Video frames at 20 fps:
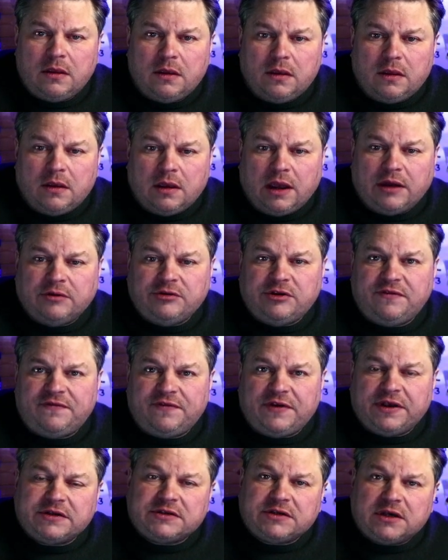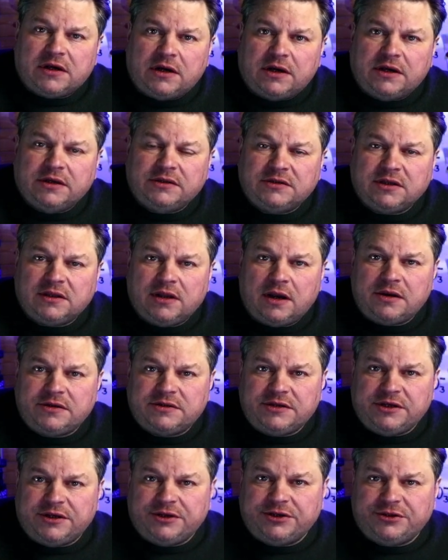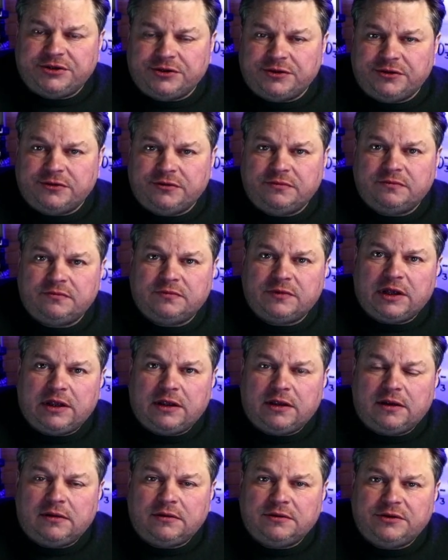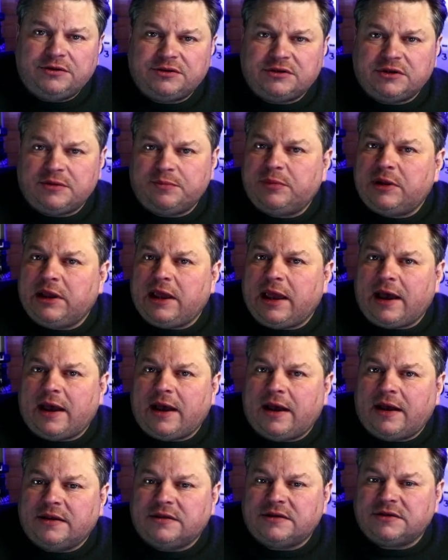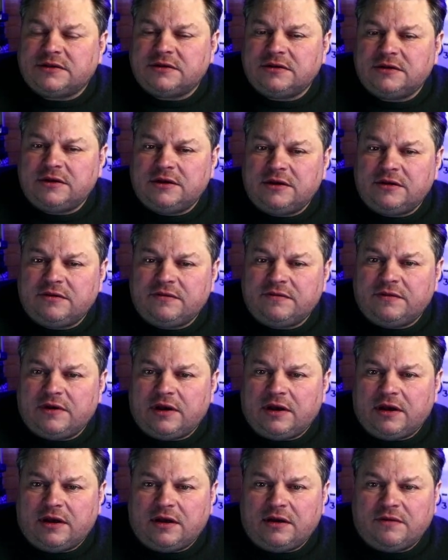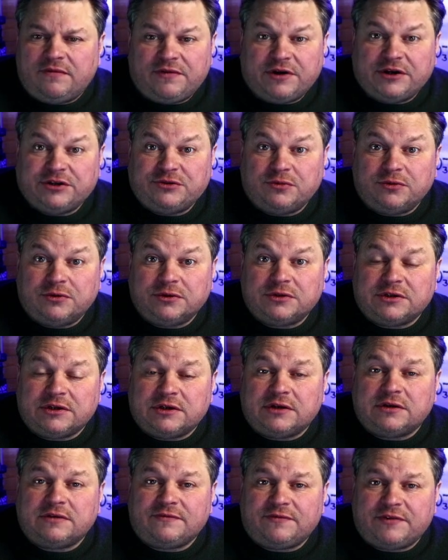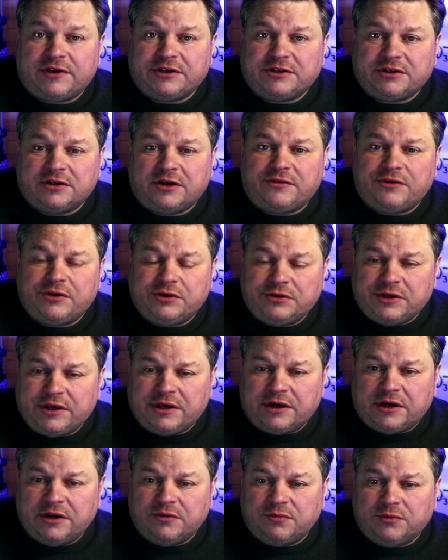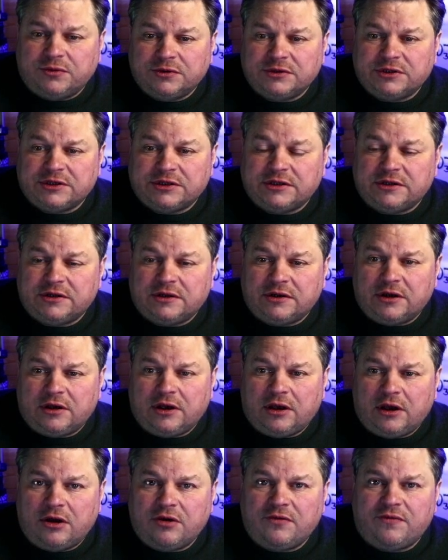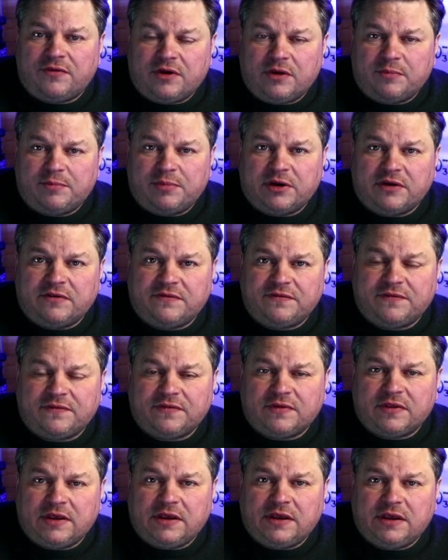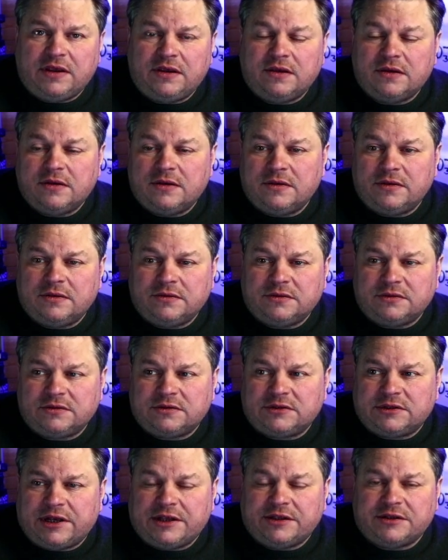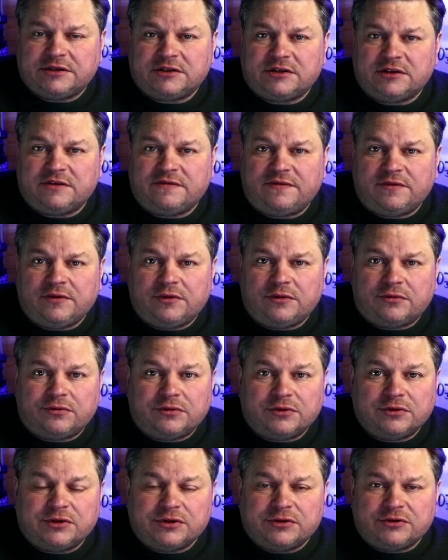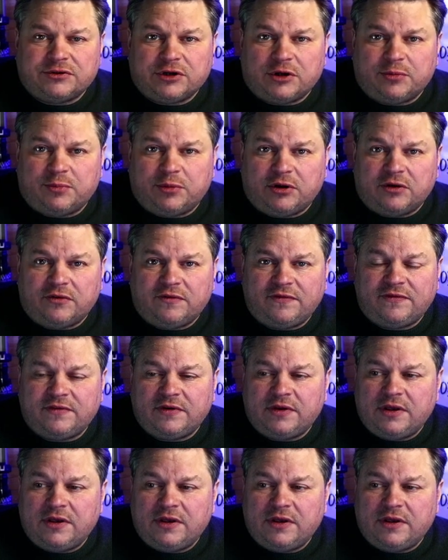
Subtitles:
How do you fix a high salinity issue? Well, you simply add fresh water, fresh RODI water over and above the sensor for your auto top off.